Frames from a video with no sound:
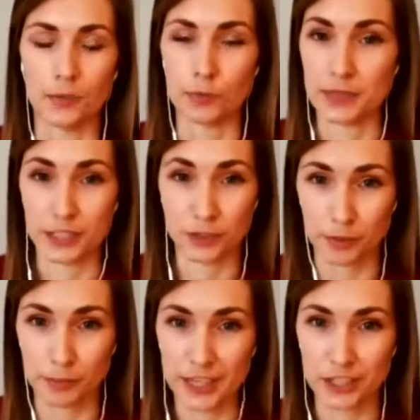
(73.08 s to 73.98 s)
would be
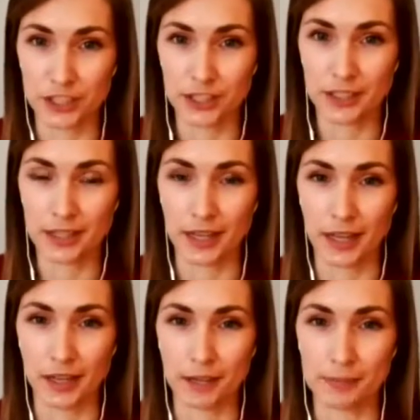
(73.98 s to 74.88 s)
discrimination,
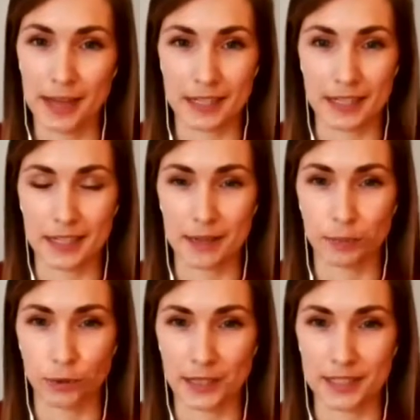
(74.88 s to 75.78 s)
any
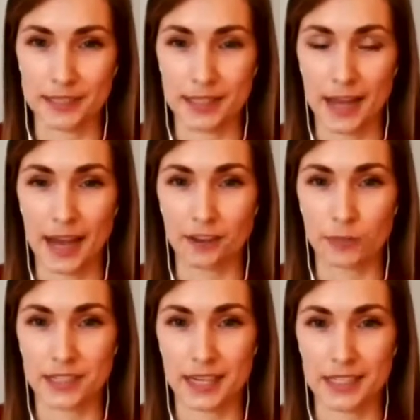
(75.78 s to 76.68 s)
employees that
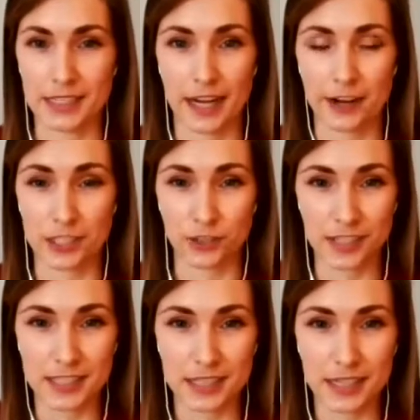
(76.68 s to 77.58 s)
have protected
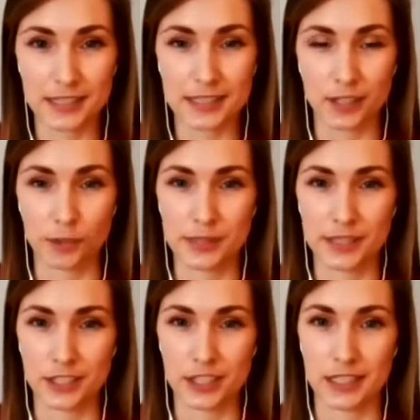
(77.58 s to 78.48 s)
characteristics, so
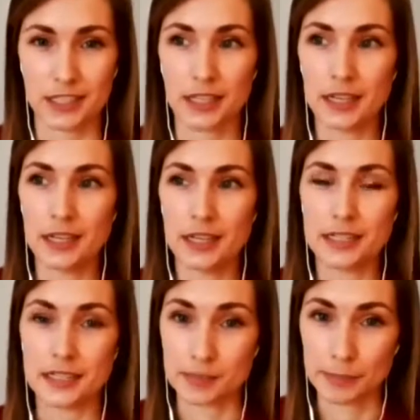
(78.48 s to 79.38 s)
potentially
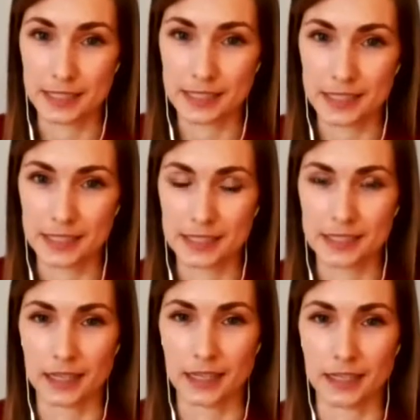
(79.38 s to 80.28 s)

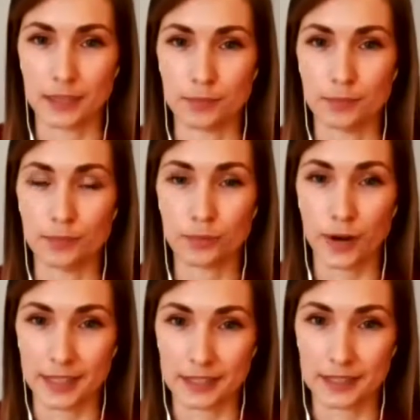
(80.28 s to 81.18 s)
disabilities,
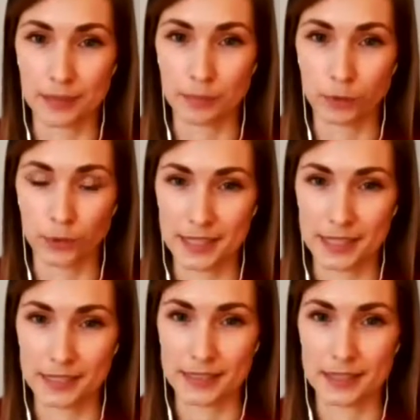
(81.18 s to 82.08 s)
pregnant
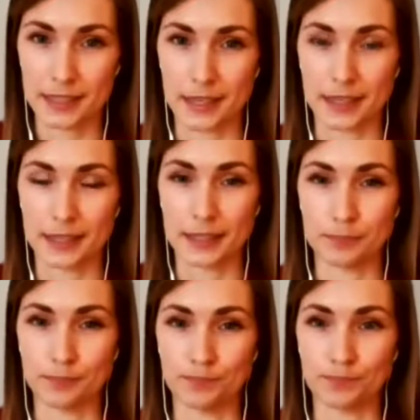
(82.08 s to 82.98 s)
employees
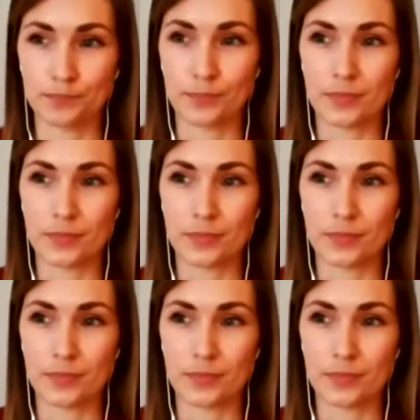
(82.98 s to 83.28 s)
might